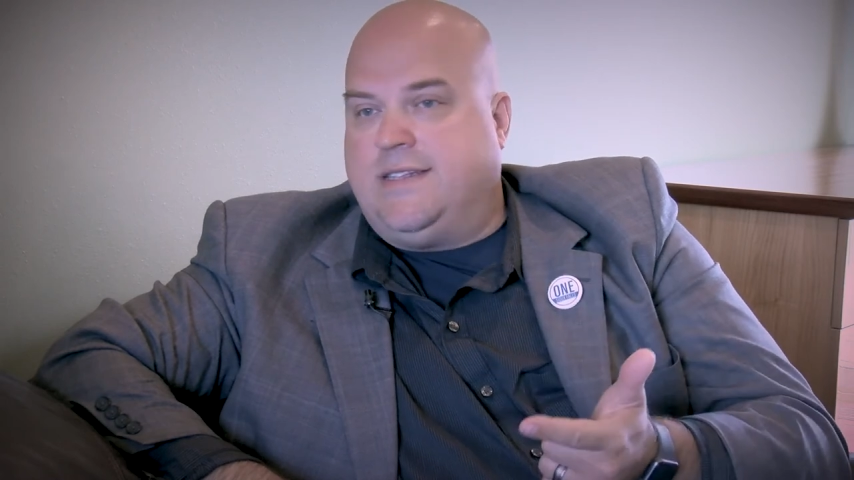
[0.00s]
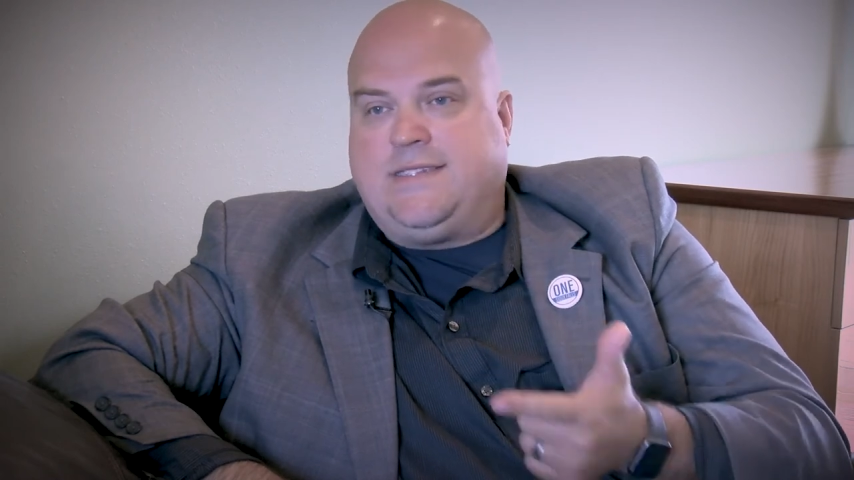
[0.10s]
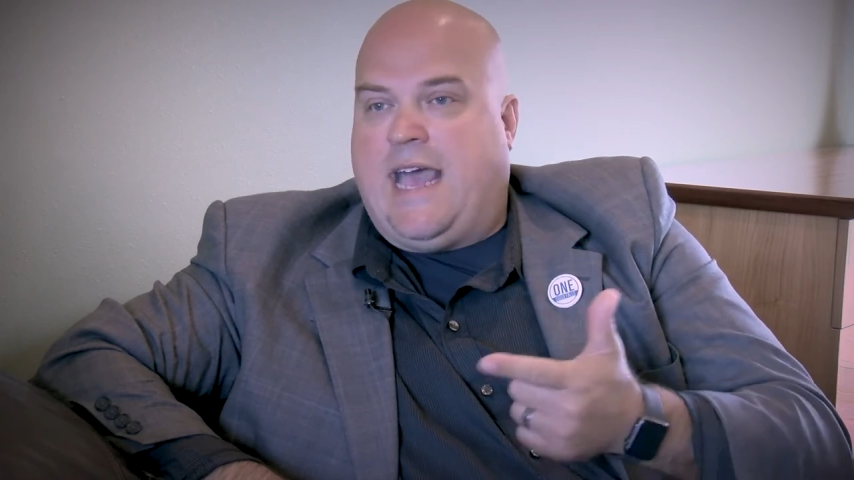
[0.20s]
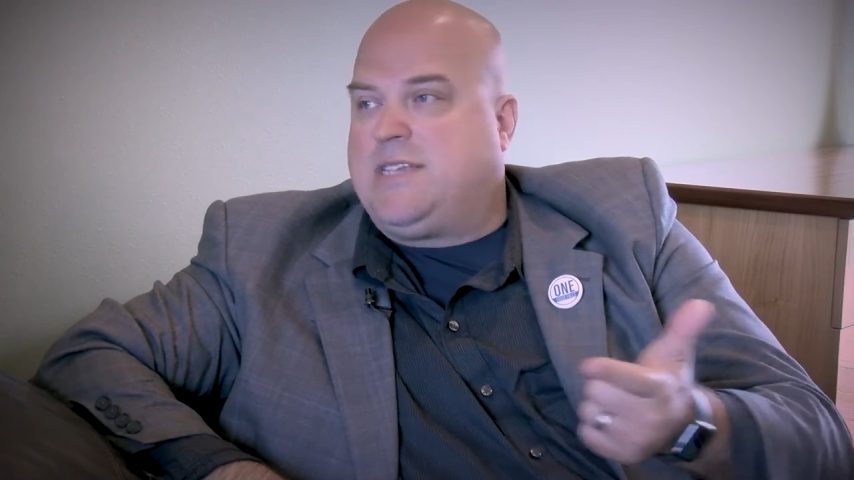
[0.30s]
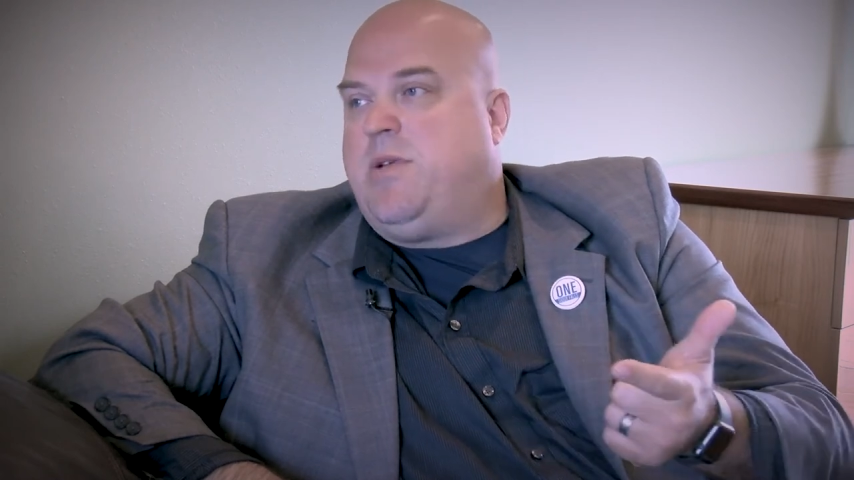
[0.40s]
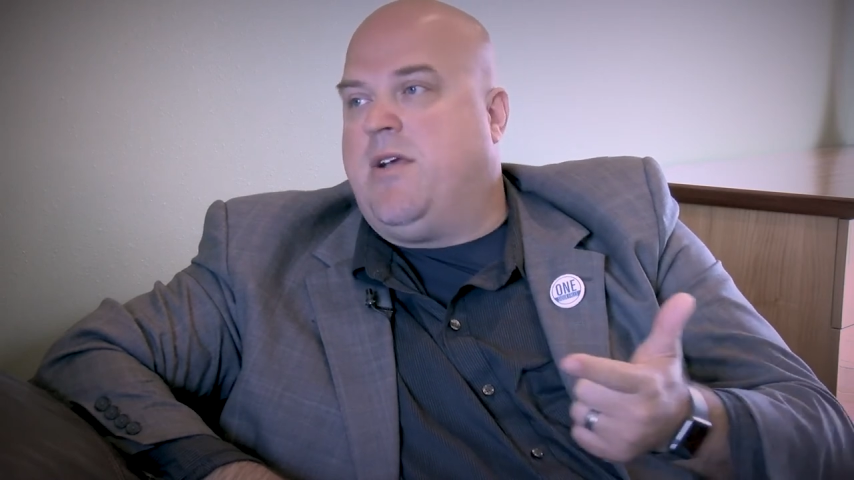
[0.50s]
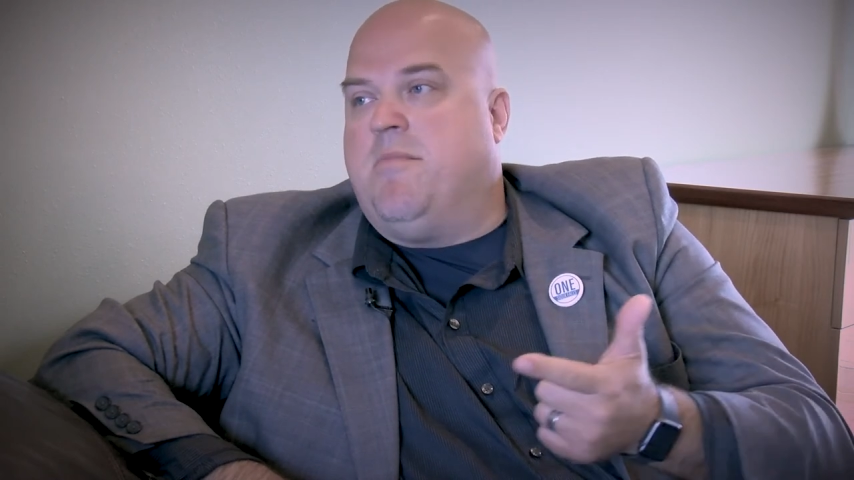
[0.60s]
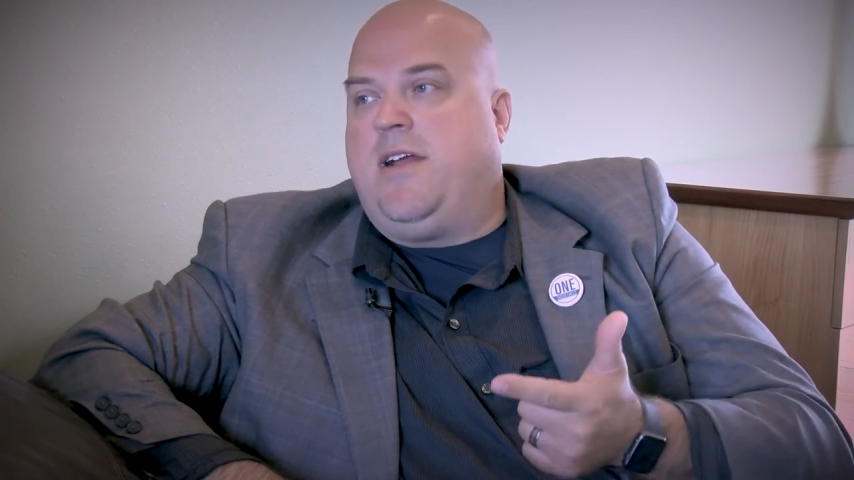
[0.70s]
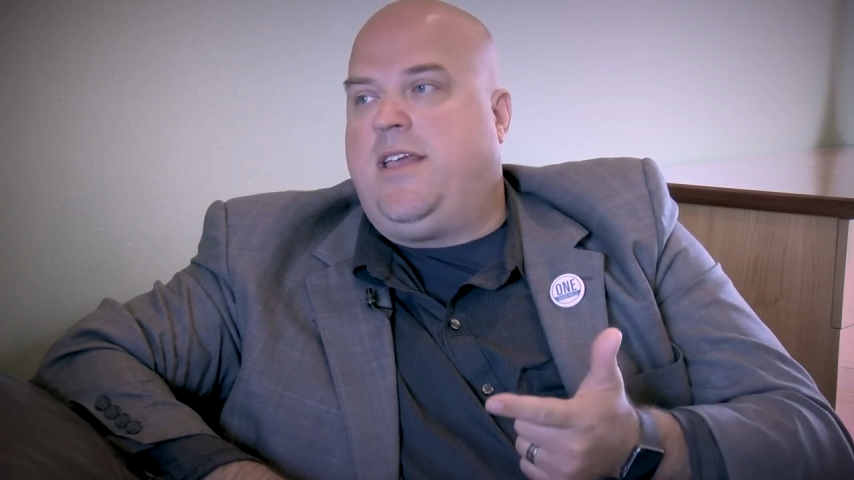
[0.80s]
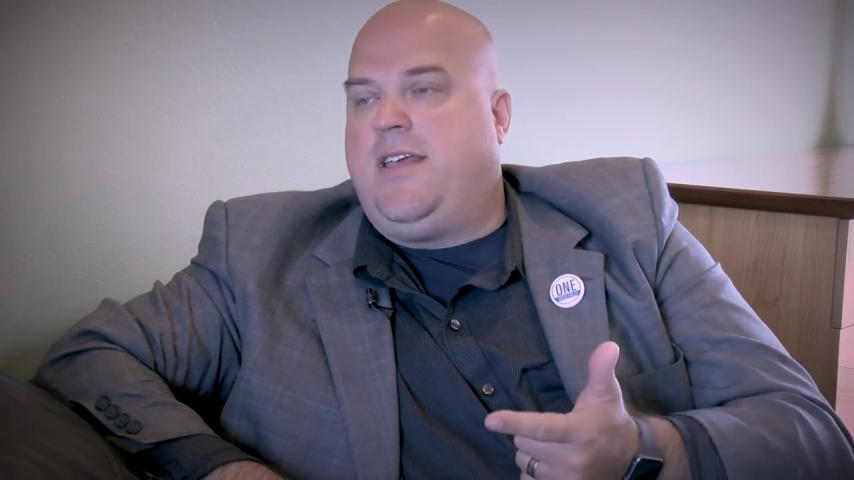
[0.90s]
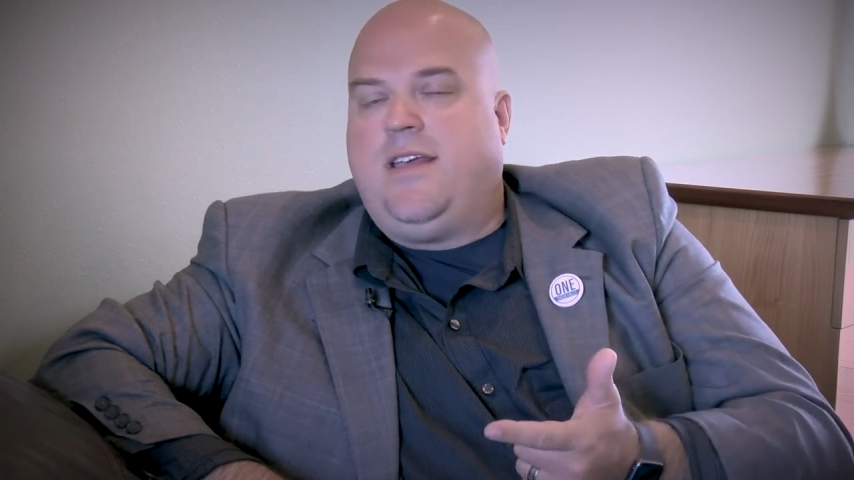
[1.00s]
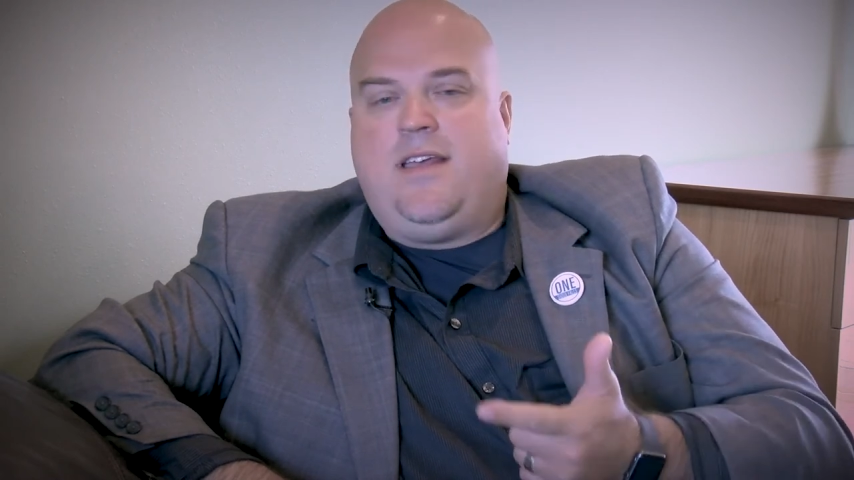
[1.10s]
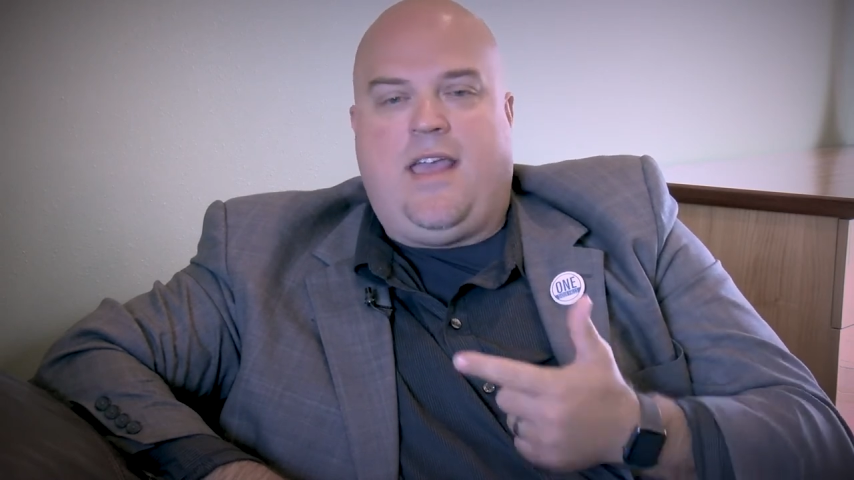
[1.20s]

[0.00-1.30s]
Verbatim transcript: It's taxpayer money,